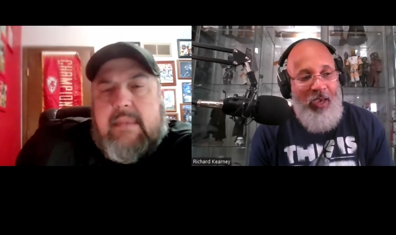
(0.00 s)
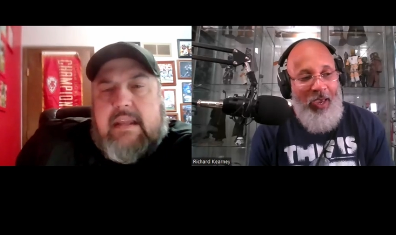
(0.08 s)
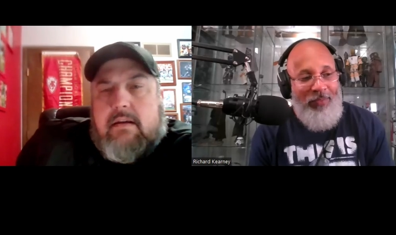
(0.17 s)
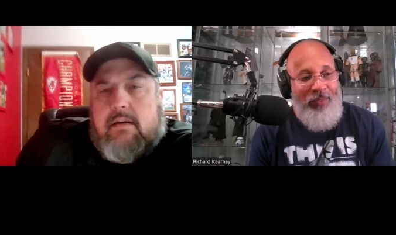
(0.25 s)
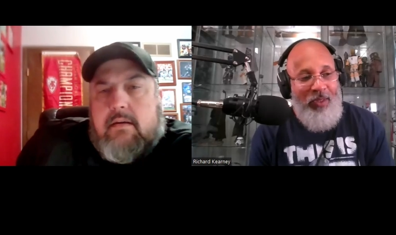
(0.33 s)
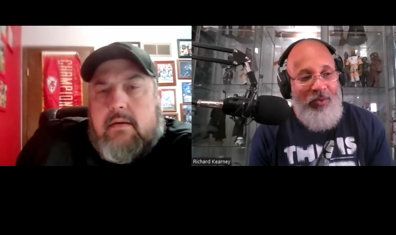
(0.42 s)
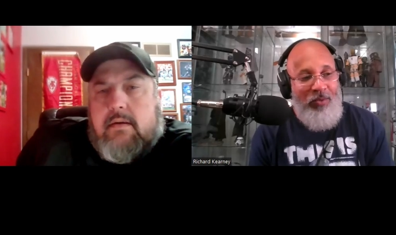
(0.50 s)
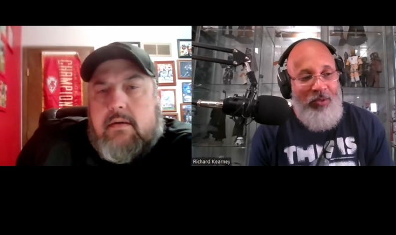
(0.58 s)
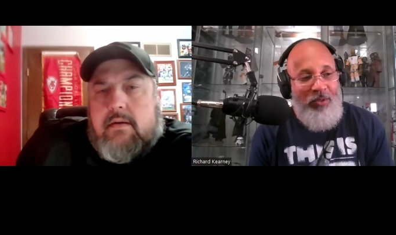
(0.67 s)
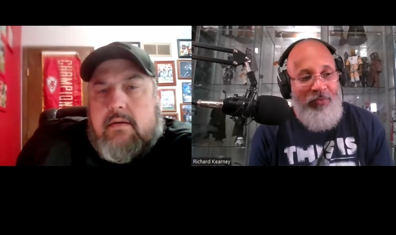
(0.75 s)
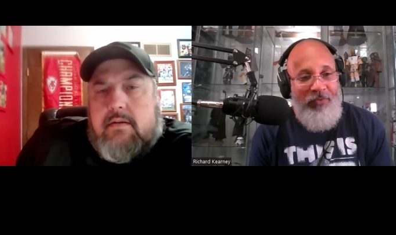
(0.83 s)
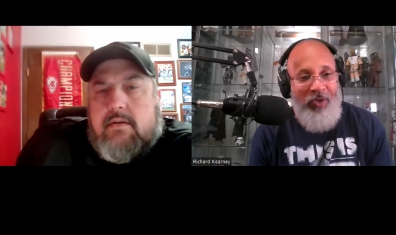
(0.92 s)
Speaker 1: I think it
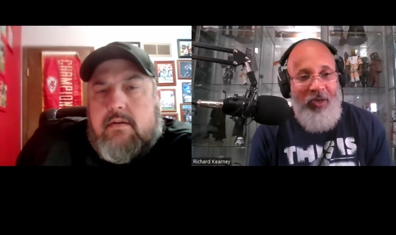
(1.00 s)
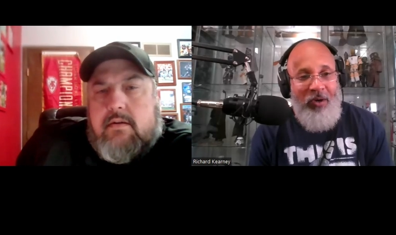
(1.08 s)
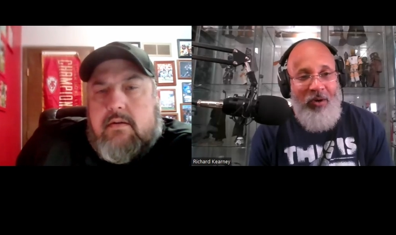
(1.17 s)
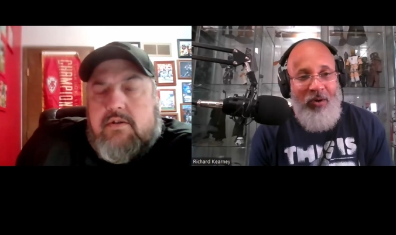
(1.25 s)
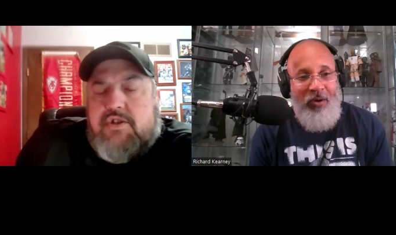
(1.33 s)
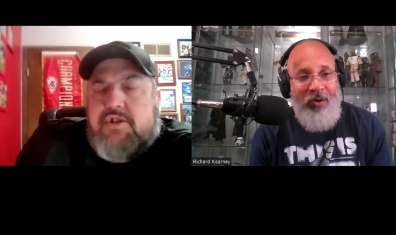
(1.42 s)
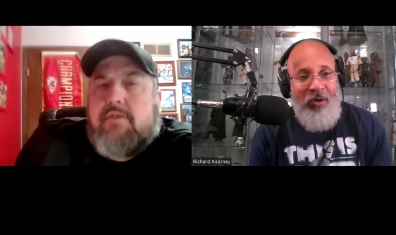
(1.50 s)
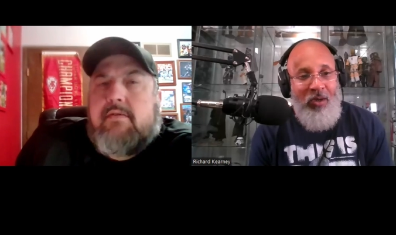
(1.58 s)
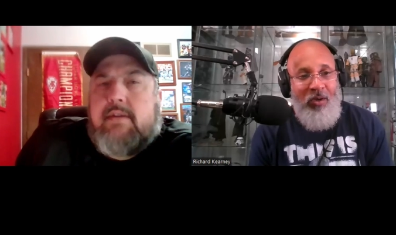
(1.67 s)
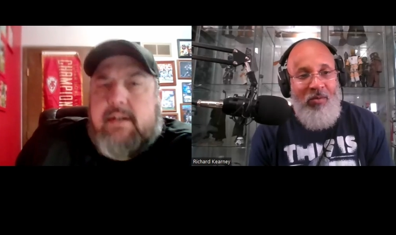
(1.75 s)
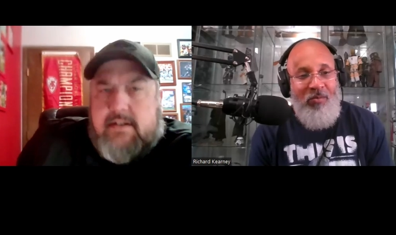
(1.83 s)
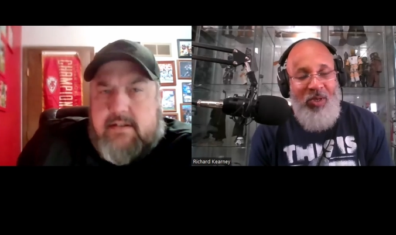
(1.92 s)
was fear.
Speaker 2: Sure
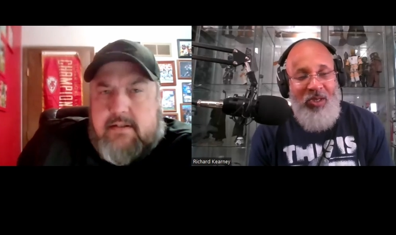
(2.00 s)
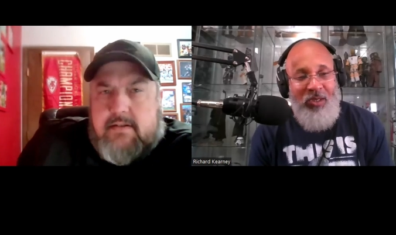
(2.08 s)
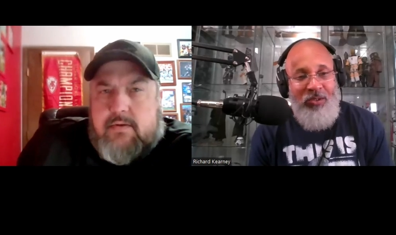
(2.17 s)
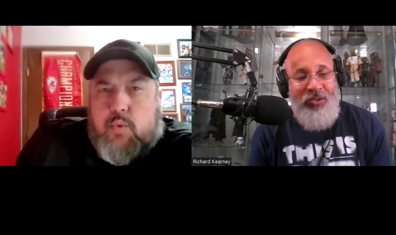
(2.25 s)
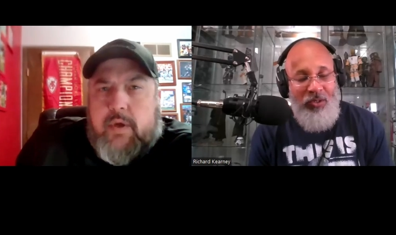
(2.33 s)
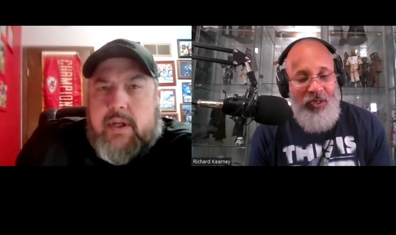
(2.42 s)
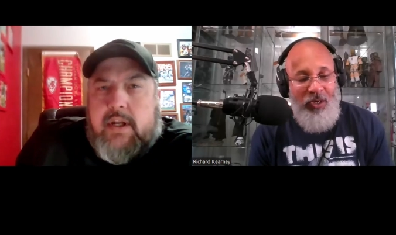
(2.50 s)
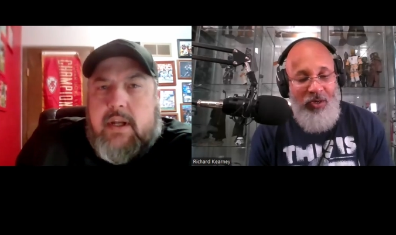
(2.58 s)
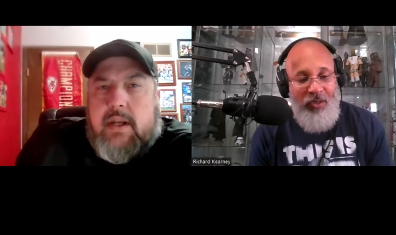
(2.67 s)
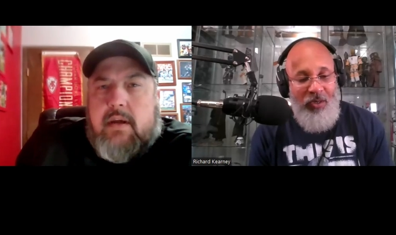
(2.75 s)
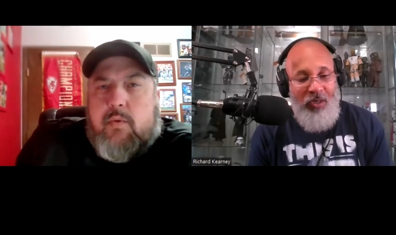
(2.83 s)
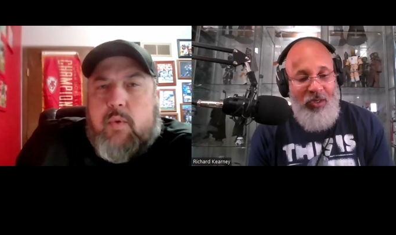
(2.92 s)
it is. Because
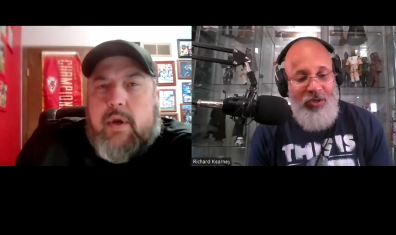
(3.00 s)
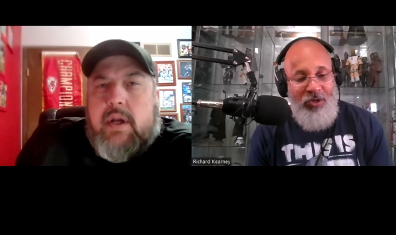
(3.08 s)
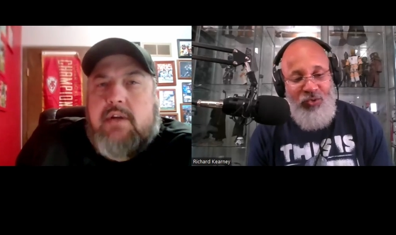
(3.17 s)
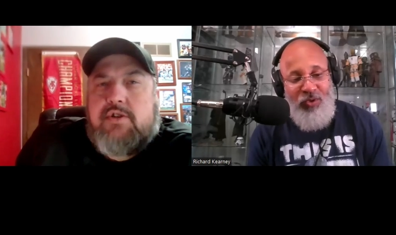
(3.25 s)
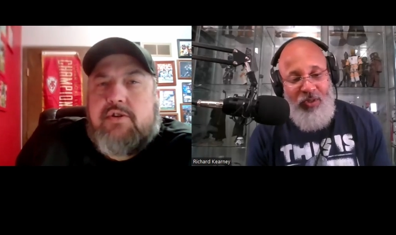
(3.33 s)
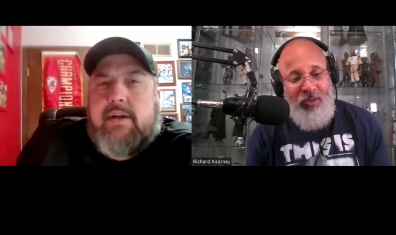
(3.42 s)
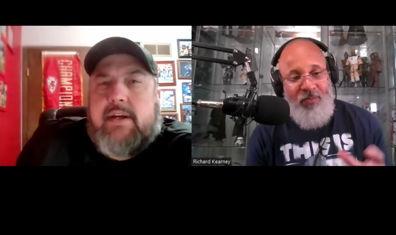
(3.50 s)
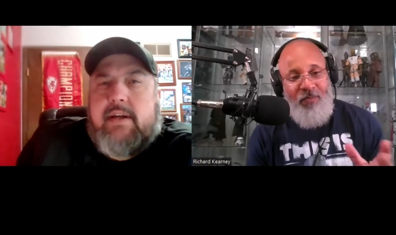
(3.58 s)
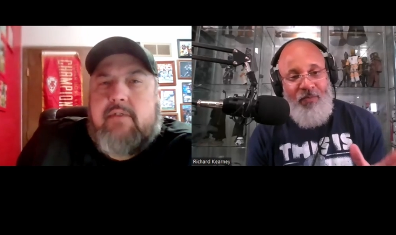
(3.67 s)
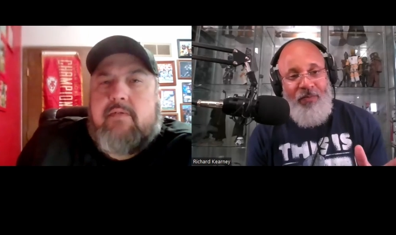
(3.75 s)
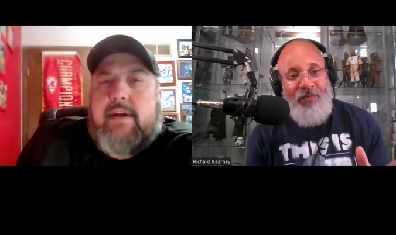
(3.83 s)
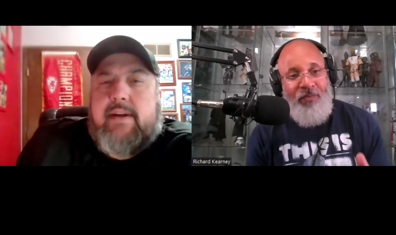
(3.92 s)
when Hunter
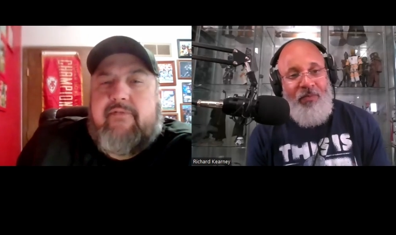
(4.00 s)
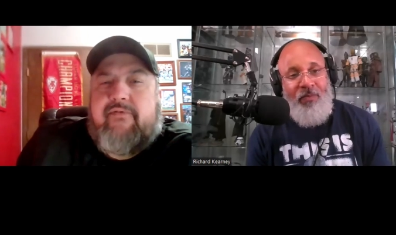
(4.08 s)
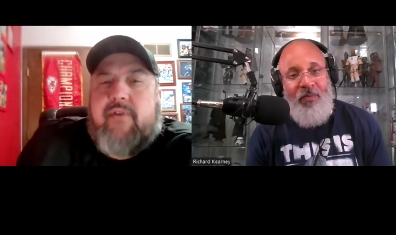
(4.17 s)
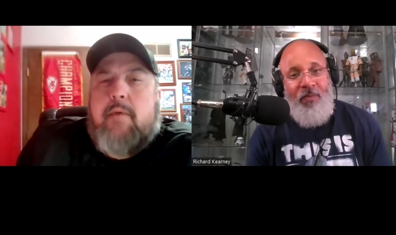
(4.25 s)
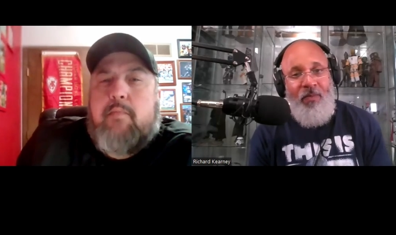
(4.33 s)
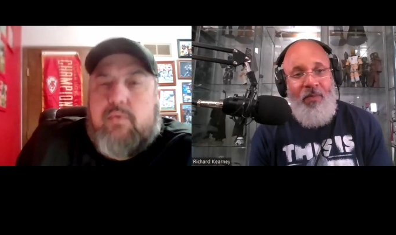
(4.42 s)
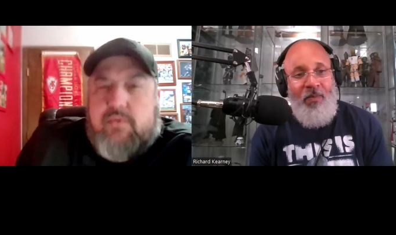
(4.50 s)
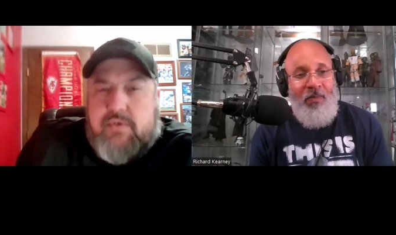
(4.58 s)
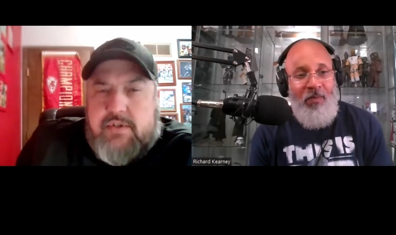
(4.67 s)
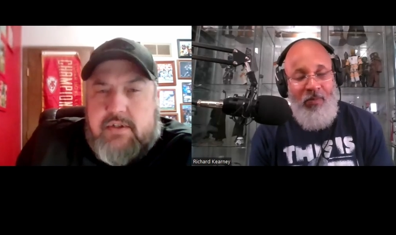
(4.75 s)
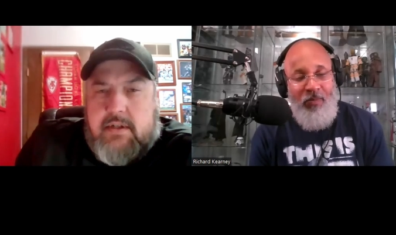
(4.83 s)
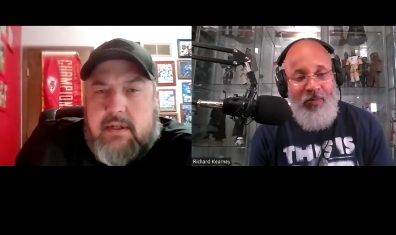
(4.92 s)
Henry
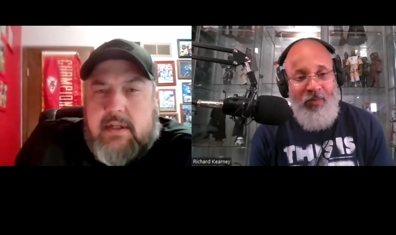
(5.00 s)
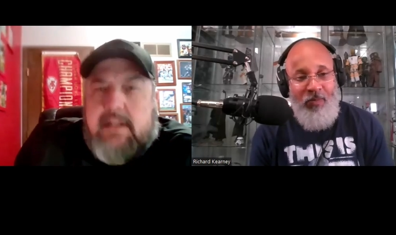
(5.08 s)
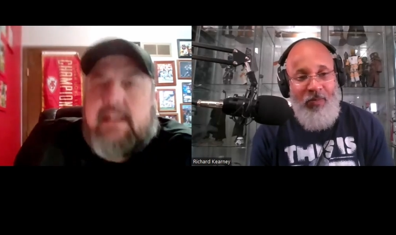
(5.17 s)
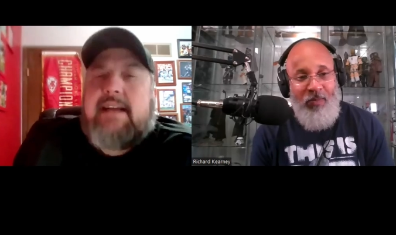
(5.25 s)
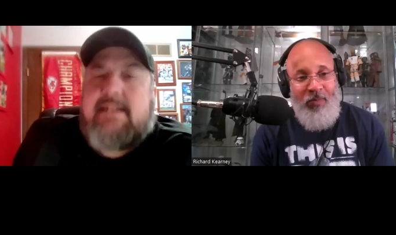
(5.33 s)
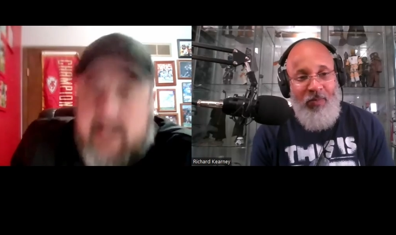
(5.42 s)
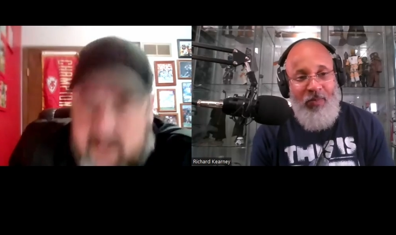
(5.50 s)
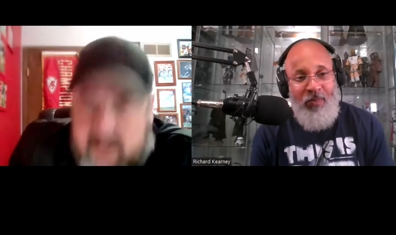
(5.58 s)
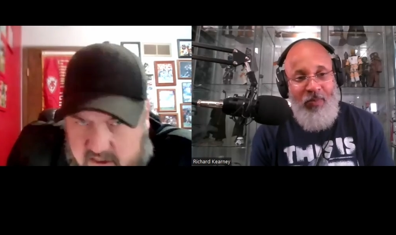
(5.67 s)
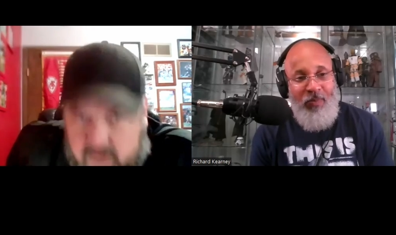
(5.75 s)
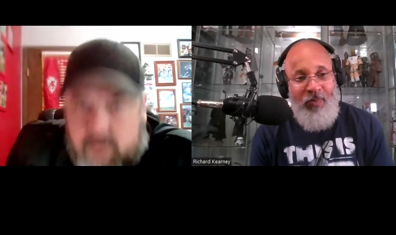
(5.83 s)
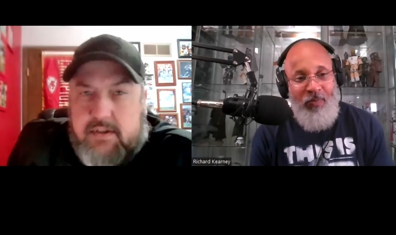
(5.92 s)
fumbles, that's
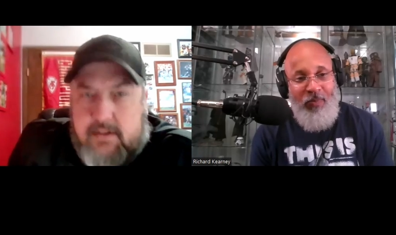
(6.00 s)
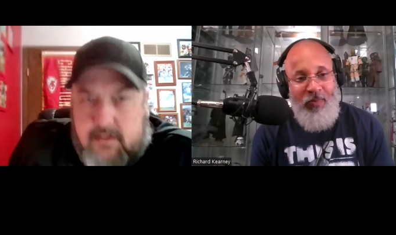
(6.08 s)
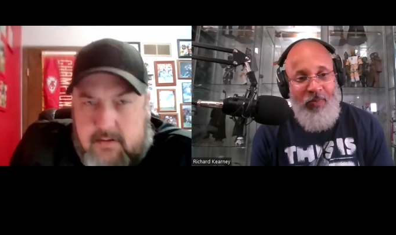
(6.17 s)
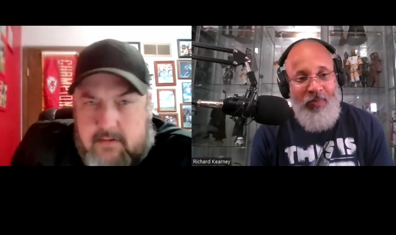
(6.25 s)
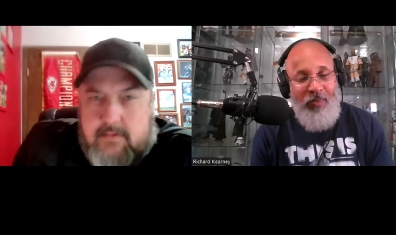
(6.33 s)
execution.